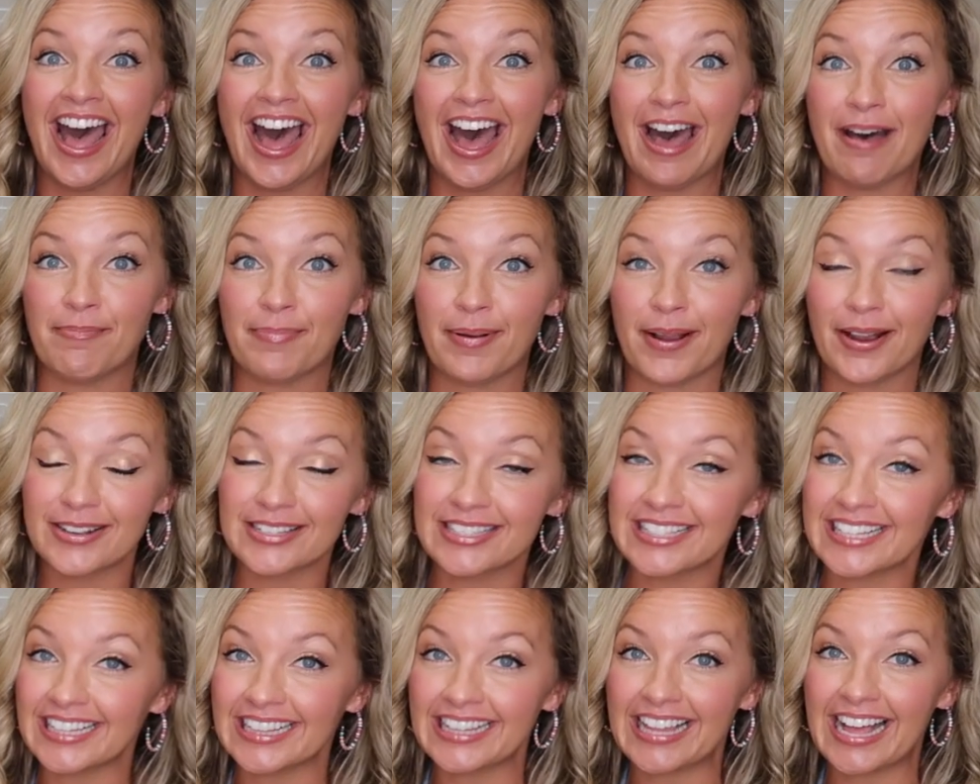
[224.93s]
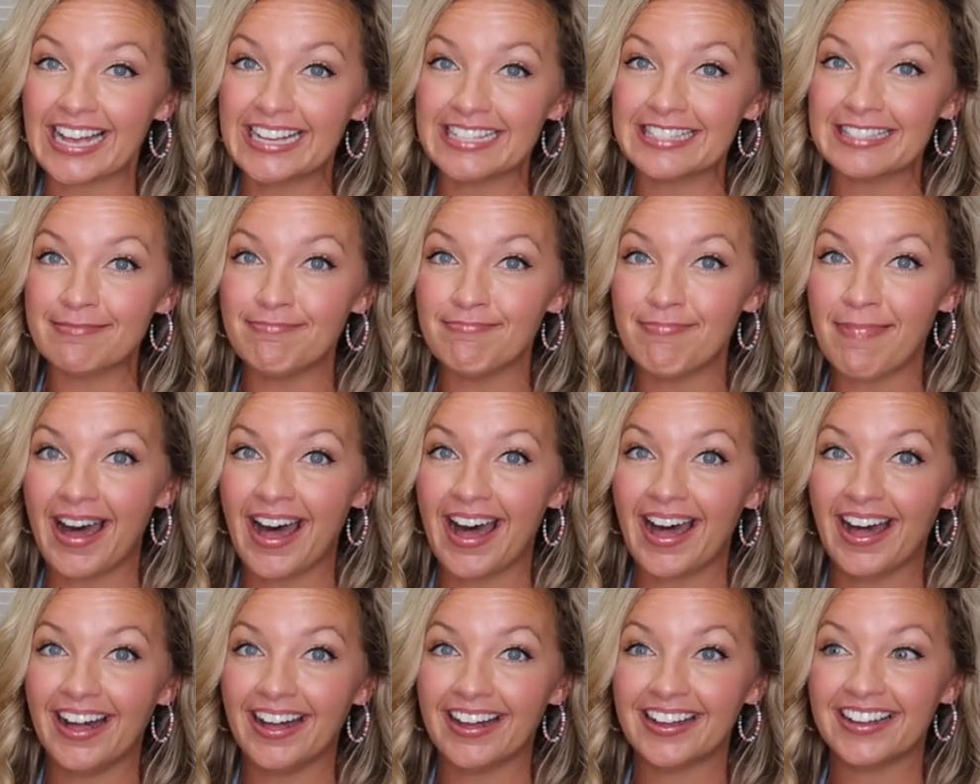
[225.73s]
a personalized
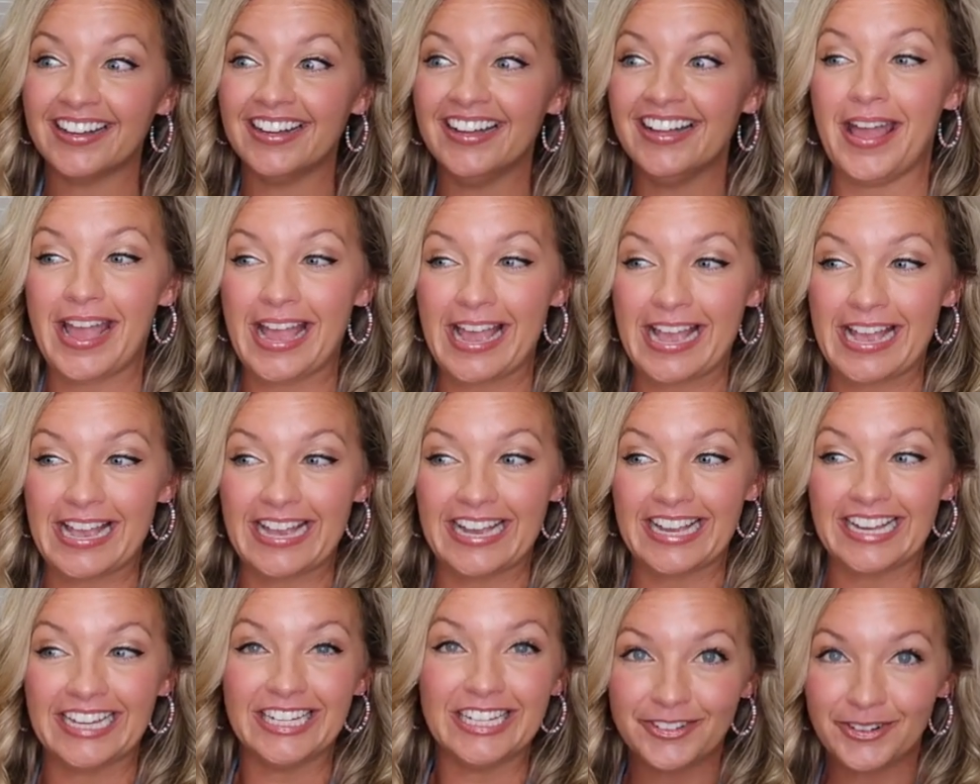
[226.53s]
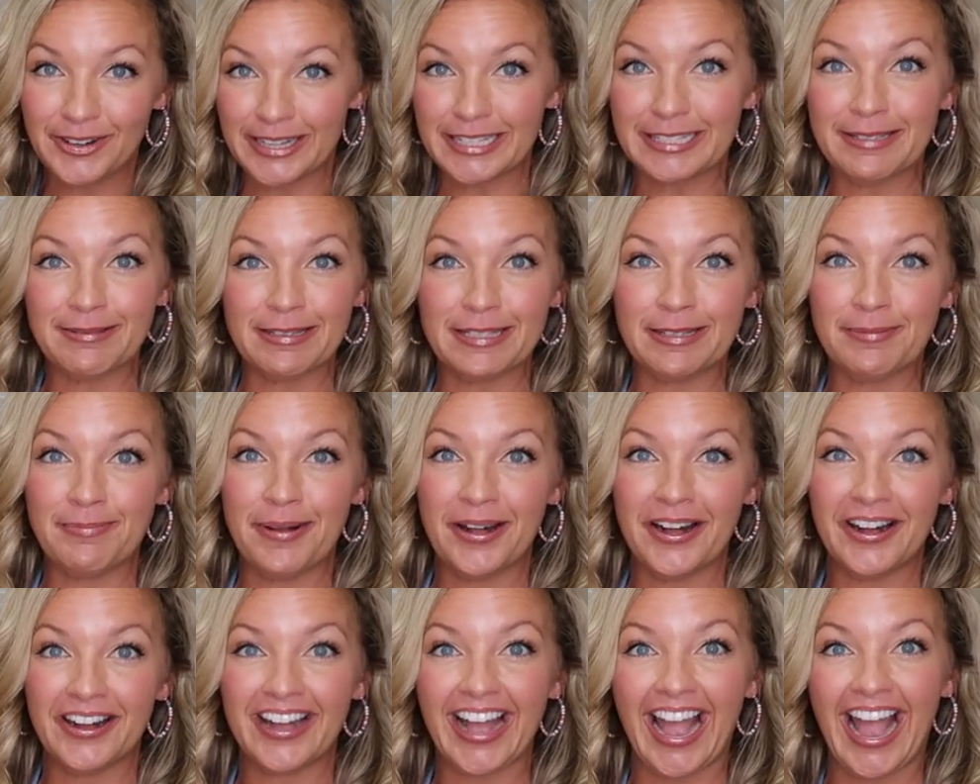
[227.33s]
mug, a Christmas
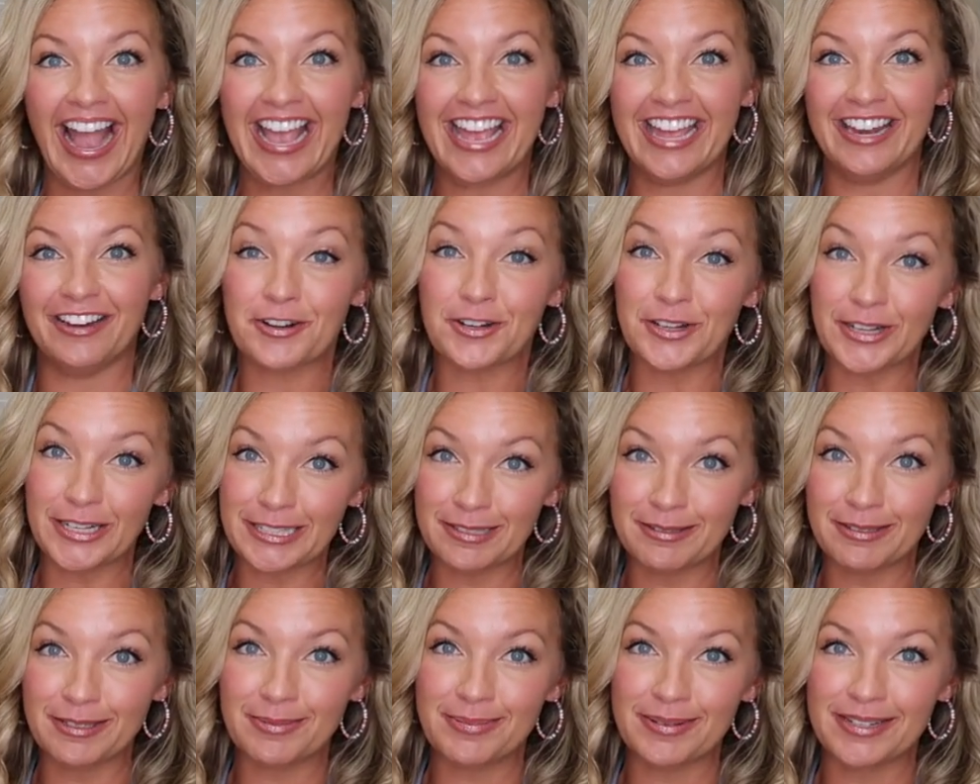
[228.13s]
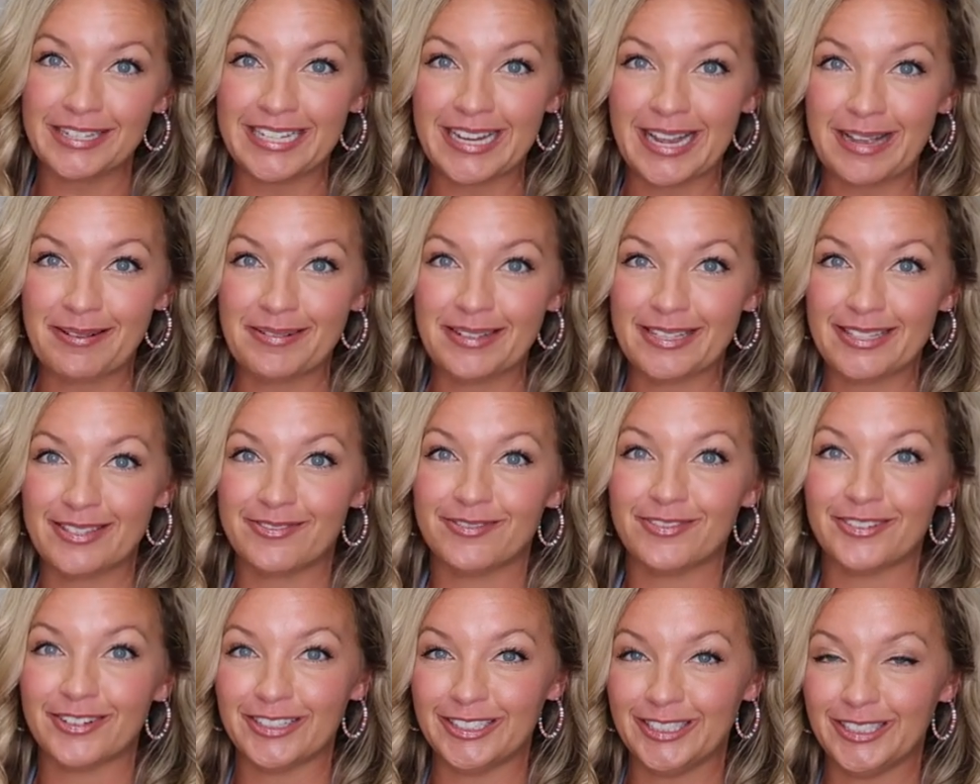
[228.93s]
book, and Christmas pajamas
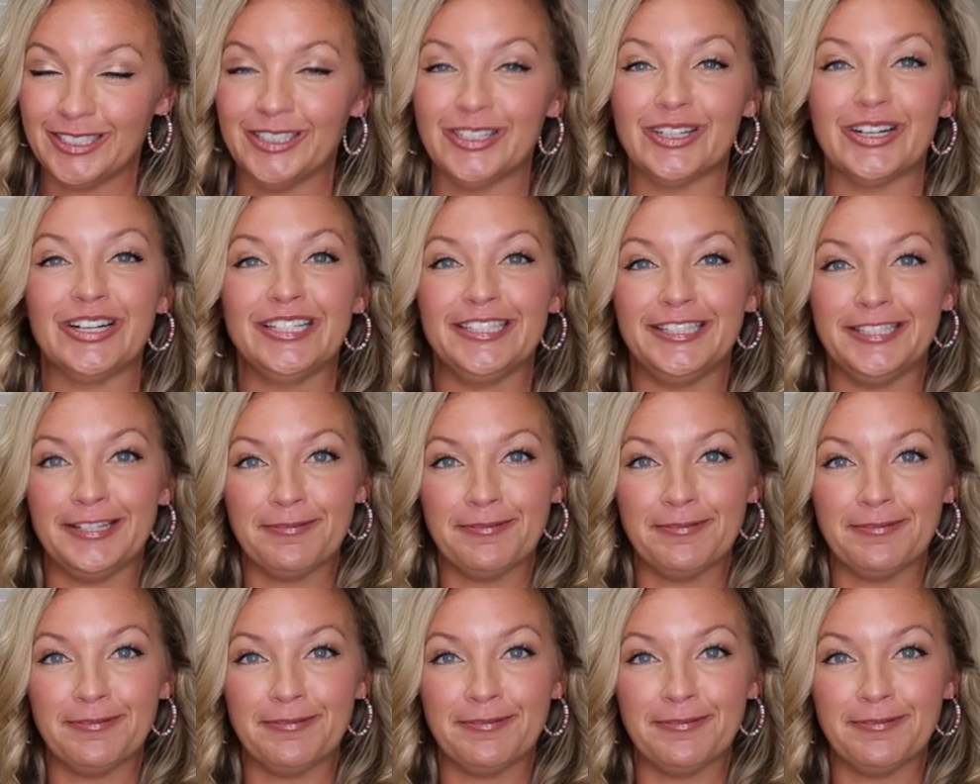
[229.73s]
for children.